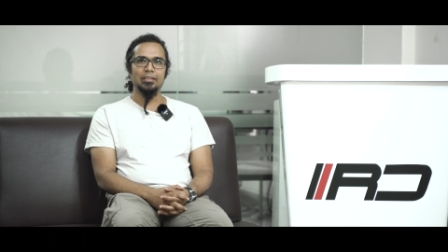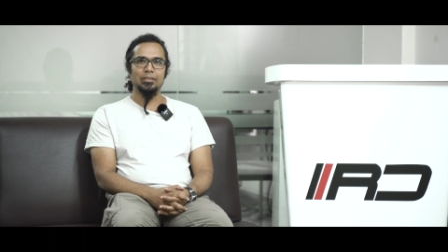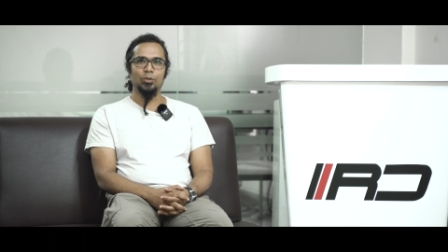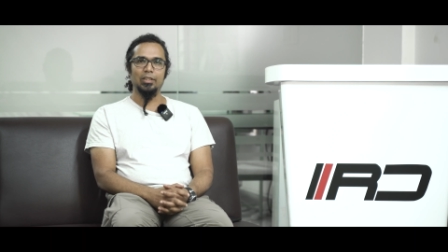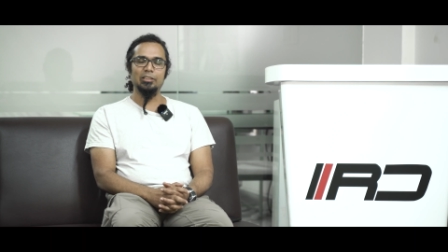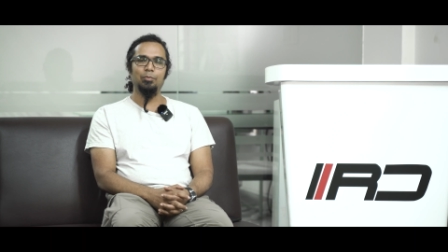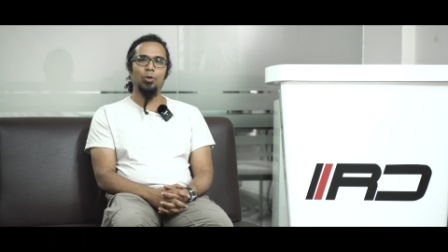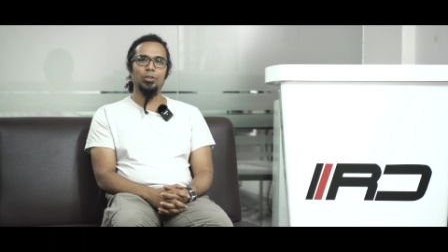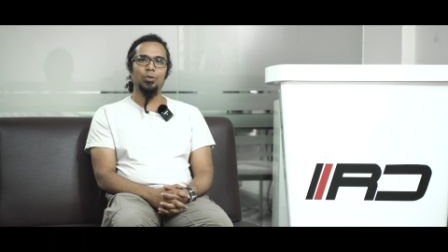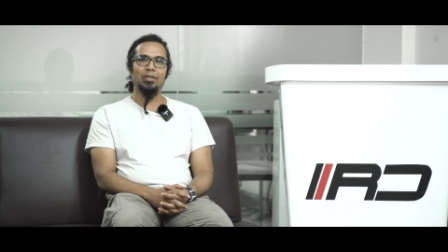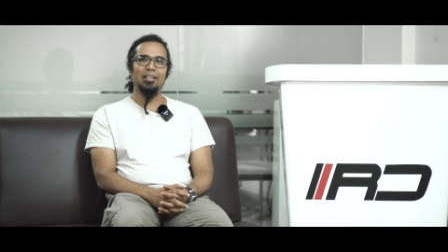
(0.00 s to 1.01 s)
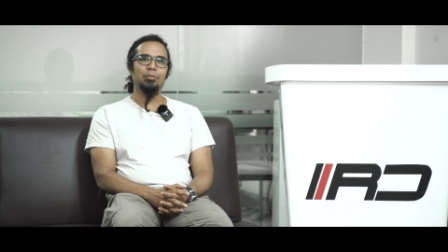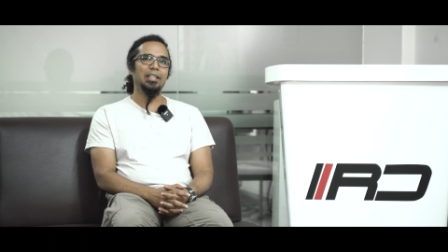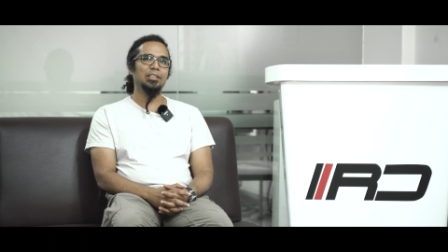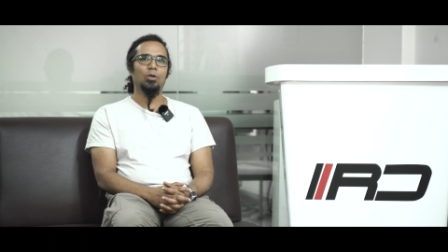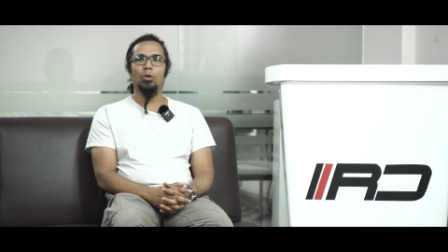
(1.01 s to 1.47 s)
So this module
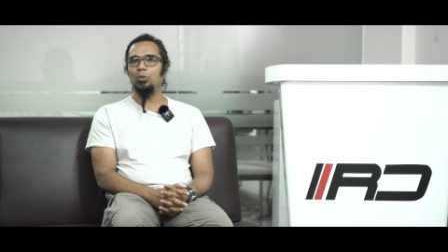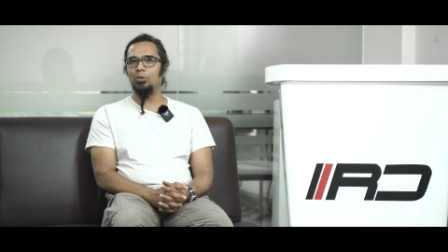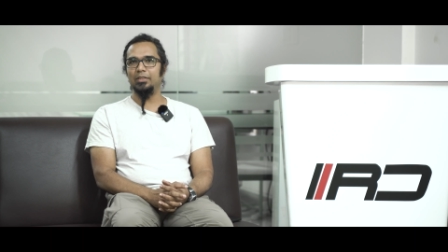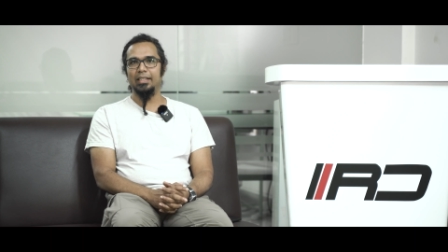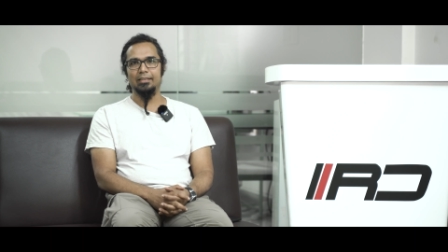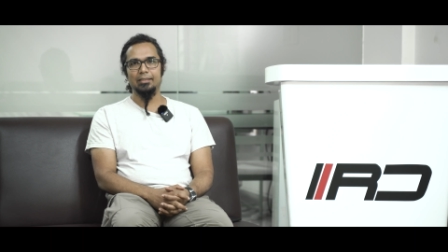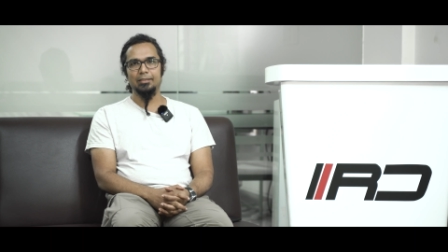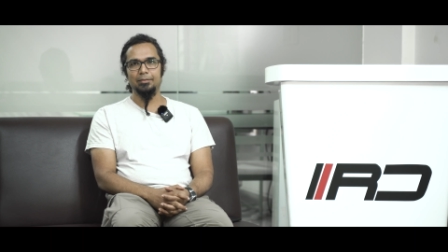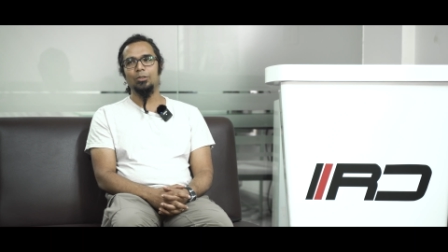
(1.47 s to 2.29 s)
eliminates all those things.